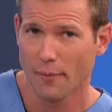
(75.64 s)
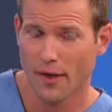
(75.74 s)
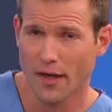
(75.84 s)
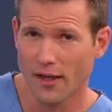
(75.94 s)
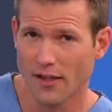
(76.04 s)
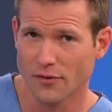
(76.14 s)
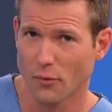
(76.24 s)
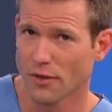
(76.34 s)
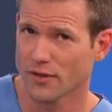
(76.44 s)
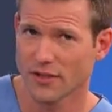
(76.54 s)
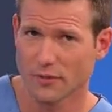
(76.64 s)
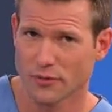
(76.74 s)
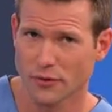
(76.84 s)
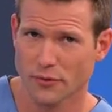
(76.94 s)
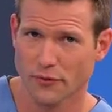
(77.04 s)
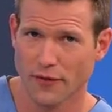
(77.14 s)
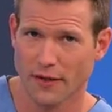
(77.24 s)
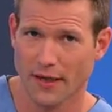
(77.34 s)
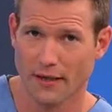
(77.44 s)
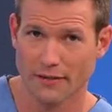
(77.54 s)
because once these results were
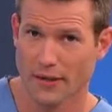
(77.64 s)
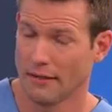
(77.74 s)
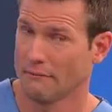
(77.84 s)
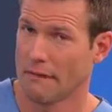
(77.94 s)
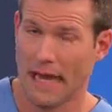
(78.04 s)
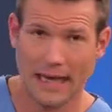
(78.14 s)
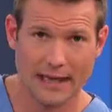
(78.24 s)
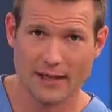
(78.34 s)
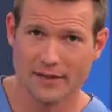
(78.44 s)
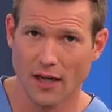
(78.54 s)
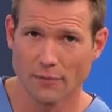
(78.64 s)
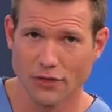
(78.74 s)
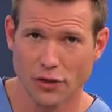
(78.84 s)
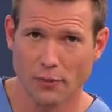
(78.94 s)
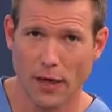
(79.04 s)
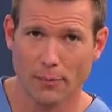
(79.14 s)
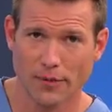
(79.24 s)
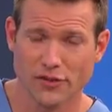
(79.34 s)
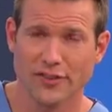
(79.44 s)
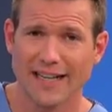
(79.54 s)
found out, had to get his gums treated
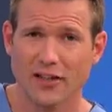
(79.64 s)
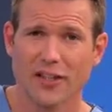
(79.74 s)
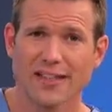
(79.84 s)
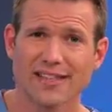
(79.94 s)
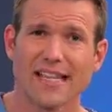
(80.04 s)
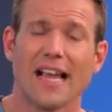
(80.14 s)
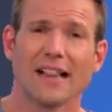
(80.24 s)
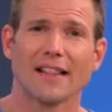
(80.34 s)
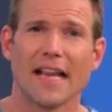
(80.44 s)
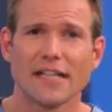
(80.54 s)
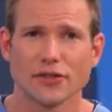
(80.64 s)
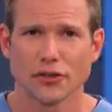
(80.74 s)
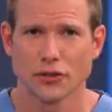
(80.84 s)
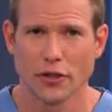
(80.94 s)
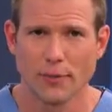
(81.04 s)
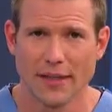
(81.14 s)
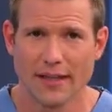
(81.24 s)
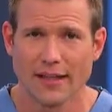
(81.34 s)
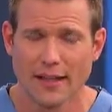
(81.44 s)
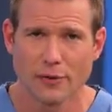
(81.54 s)
properly. So take a look at this laser
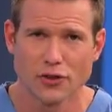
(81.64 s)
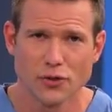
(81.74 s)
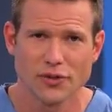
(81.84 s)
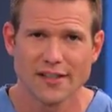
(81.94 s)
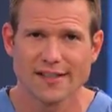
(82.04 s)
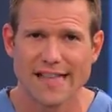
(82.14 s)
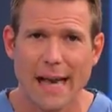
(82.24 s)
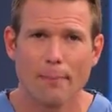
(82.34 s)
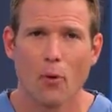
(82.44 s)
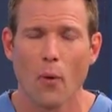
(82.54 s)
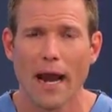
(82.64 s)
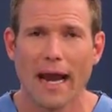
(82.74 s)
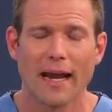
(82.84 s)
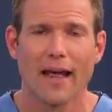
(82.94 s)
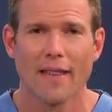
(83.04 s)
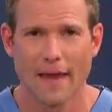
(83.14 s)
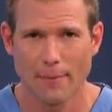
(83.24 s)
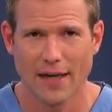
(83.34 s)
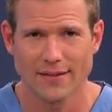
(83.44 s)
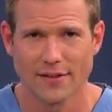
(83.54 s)
treatment that was used to zap away
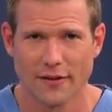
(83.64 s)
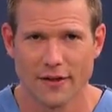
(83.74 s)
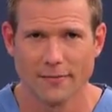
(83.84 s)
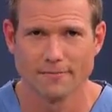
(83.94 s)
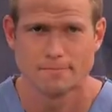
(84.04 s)
that bacteria.